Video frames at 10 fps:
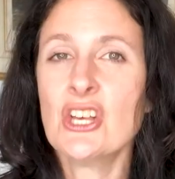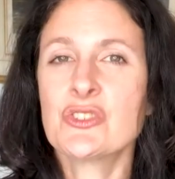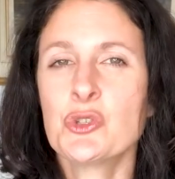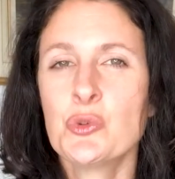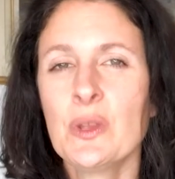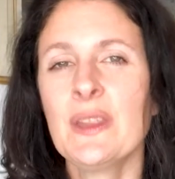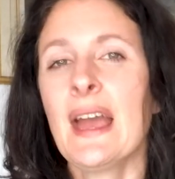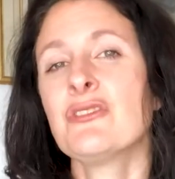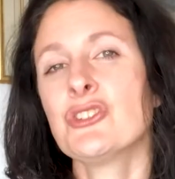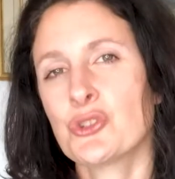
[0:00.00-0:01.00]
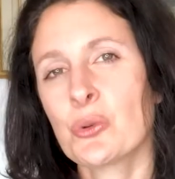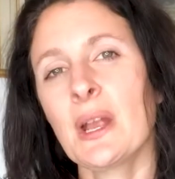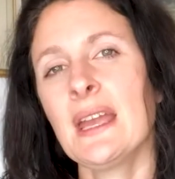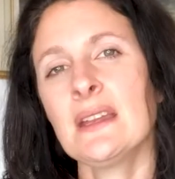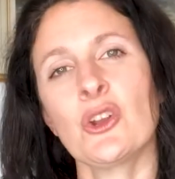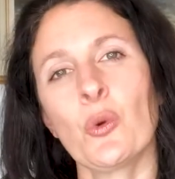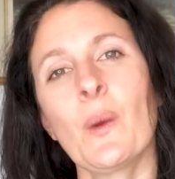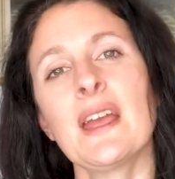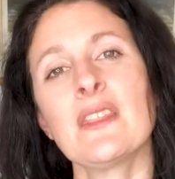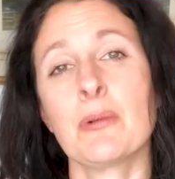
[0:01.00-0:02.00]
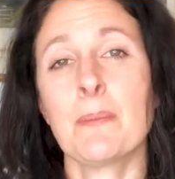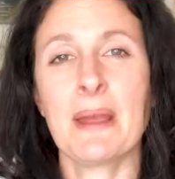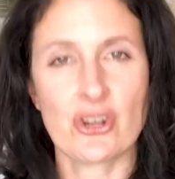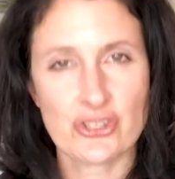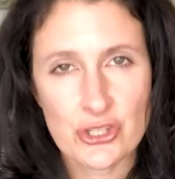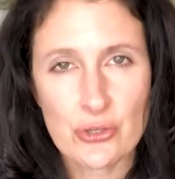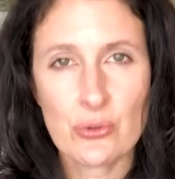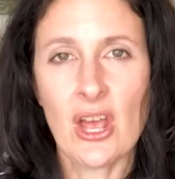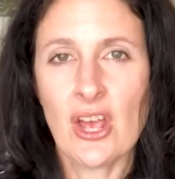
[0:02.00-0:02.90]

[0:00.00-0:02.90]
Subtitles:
so you really have to train in a way that prepares you